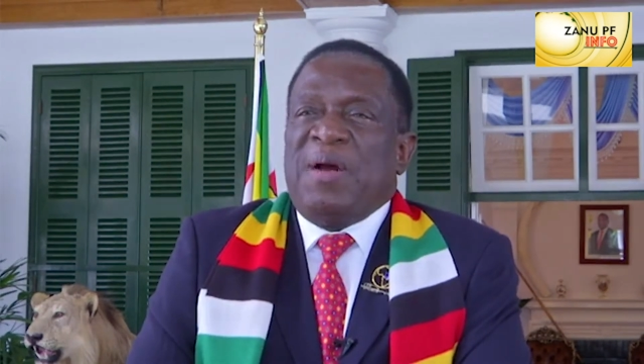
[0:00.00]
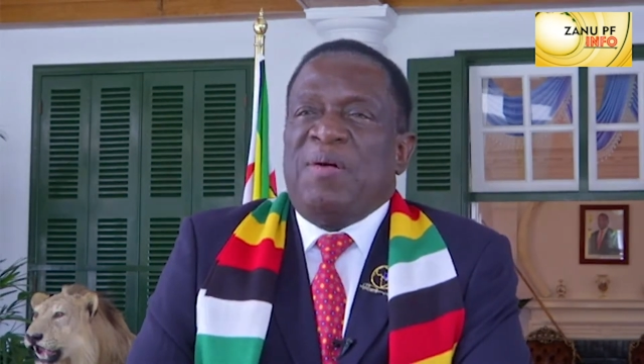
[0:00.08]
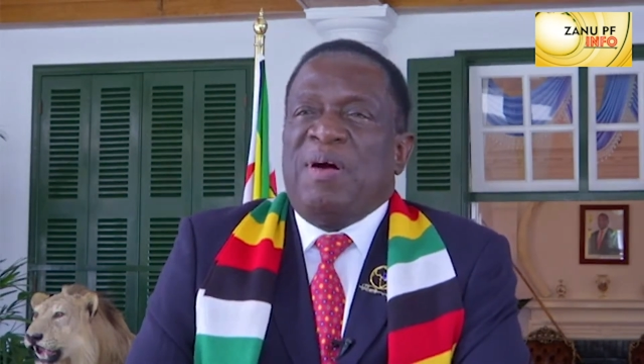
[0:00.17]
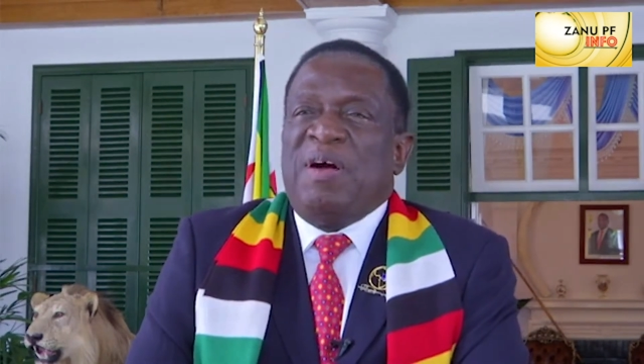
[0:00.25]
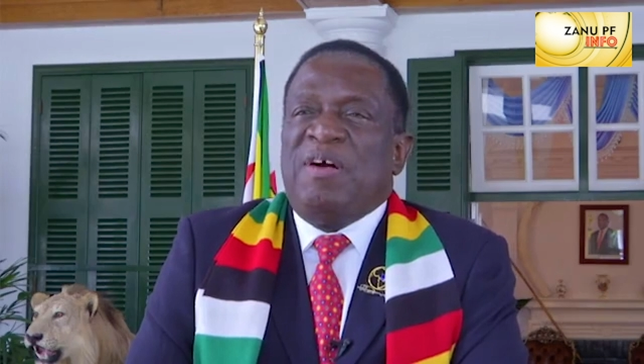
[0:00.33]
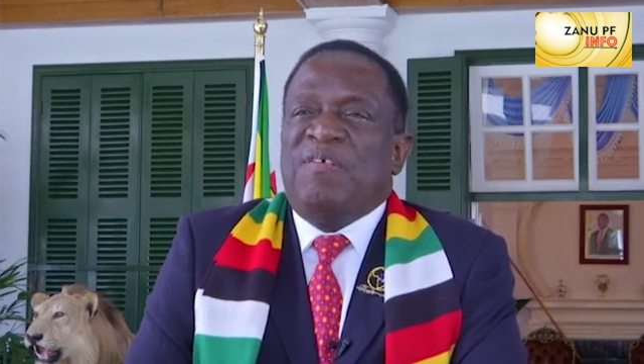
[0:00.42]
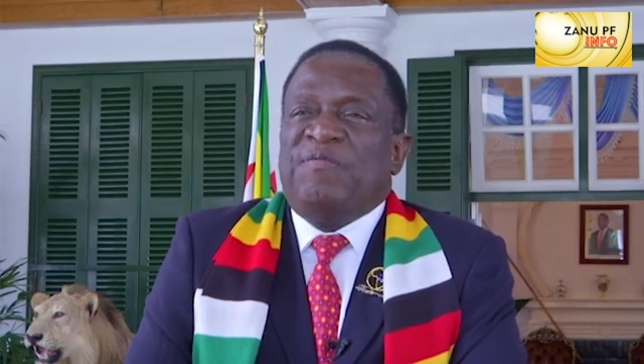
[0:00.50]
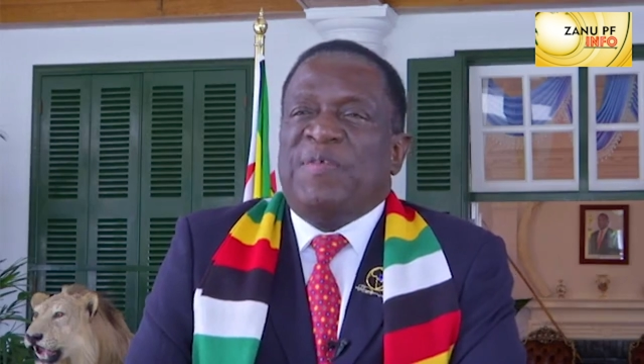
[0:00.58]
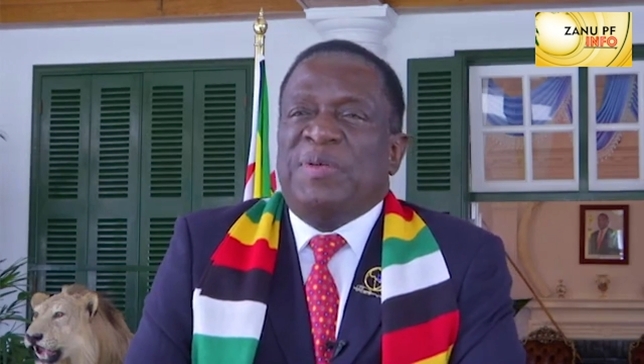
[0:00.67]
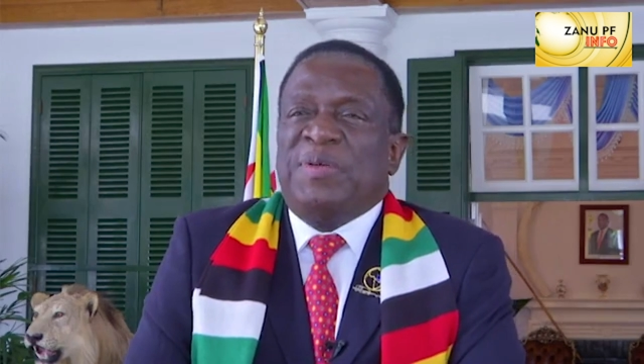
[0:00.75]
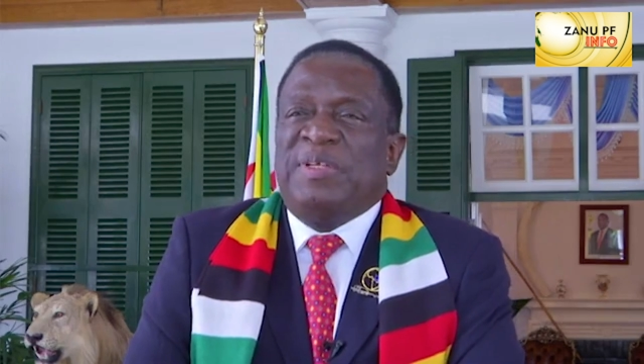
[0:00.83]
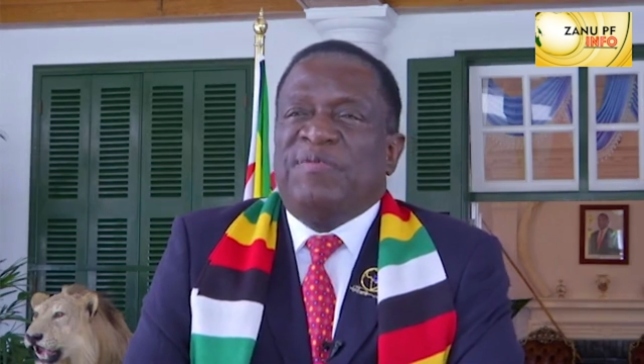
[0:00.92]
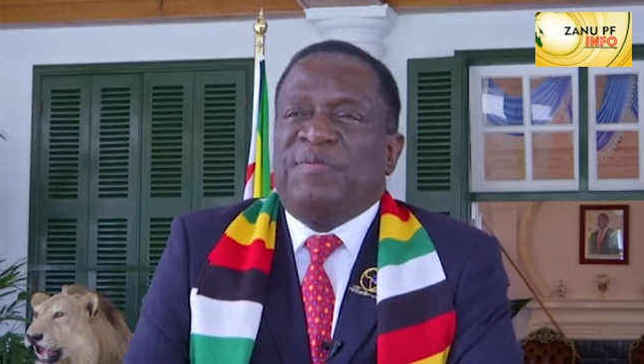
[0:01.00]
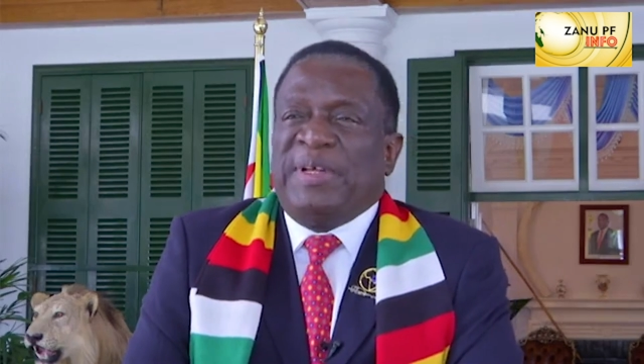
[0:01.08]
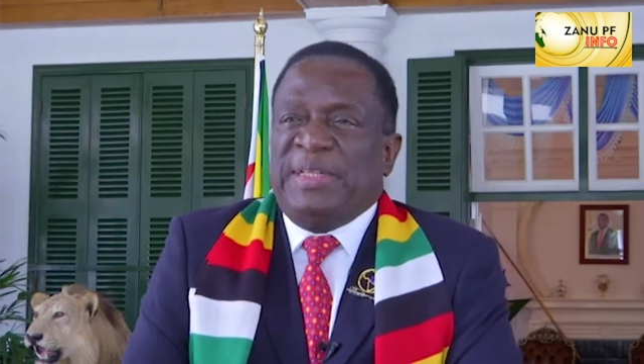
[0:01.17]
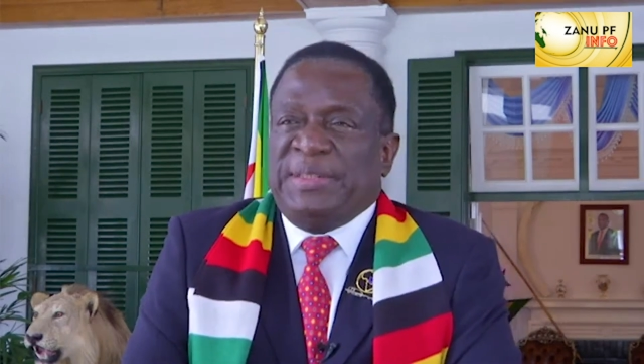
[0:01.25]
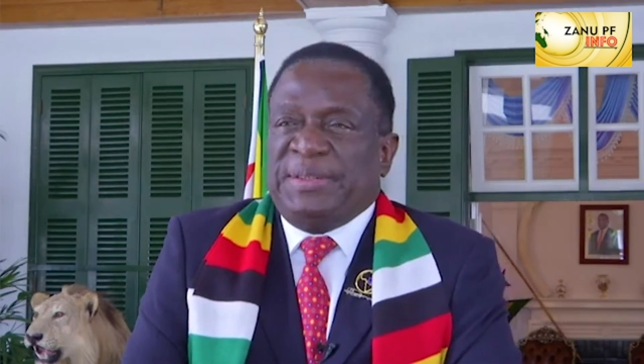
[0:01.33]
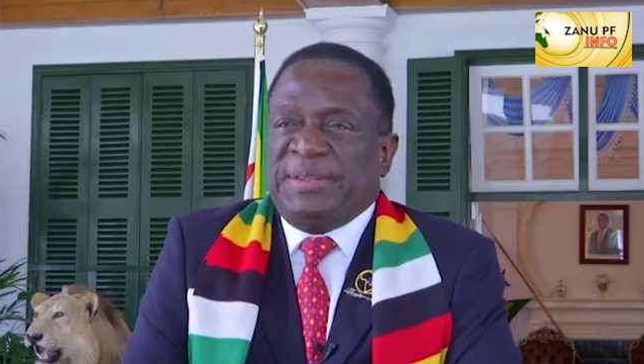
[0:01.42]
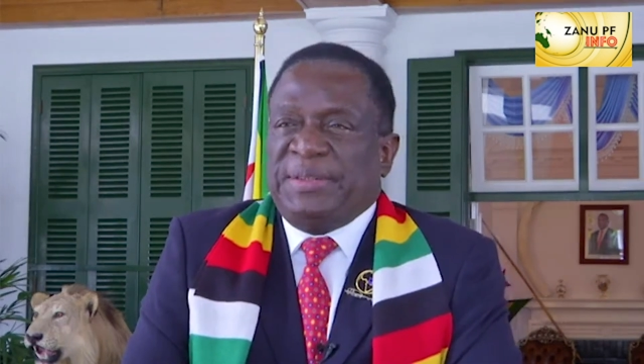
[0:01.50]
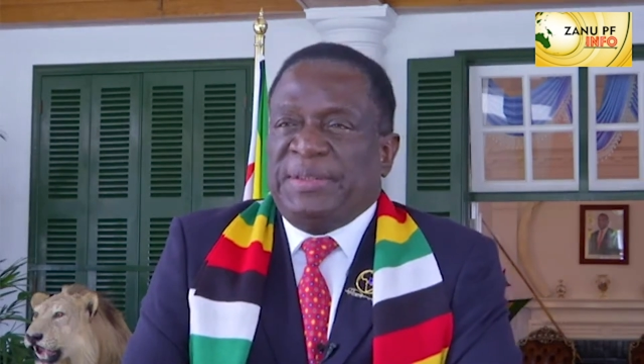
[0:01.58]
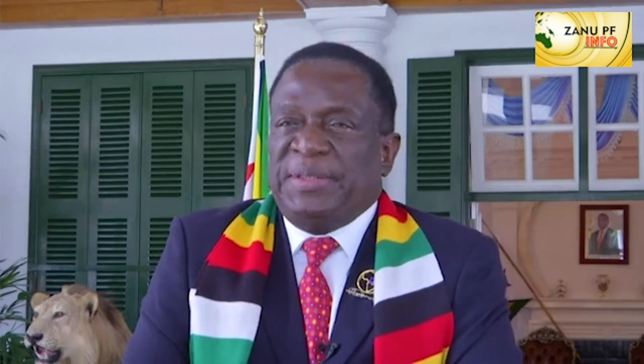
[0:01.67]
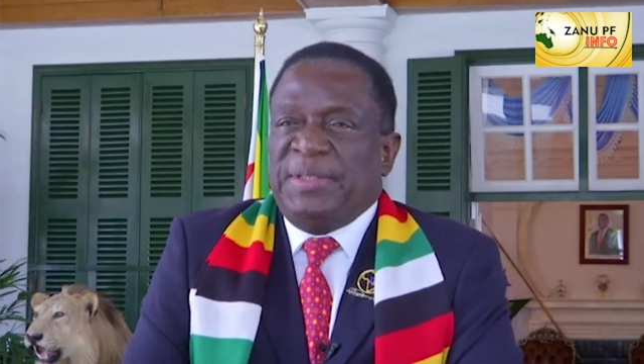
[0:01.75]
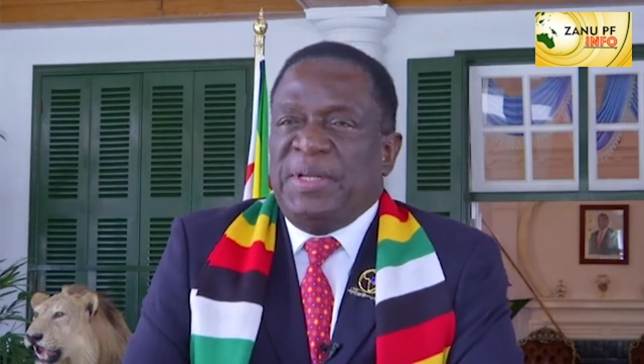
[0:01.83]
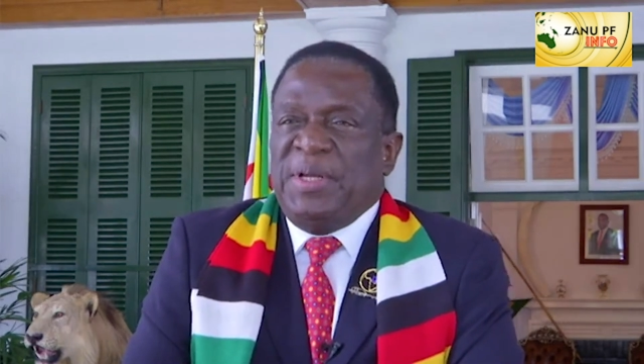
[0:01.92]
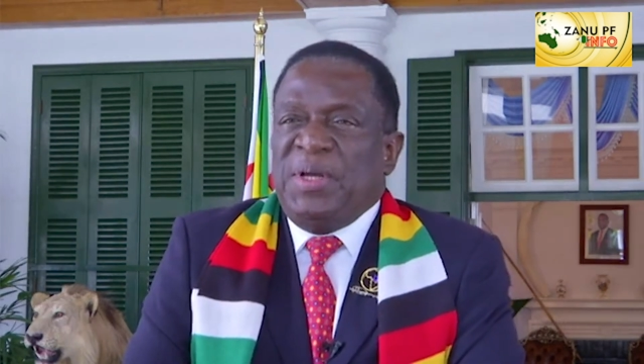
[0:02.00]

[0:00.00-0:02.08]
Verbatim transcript: our founding fathers.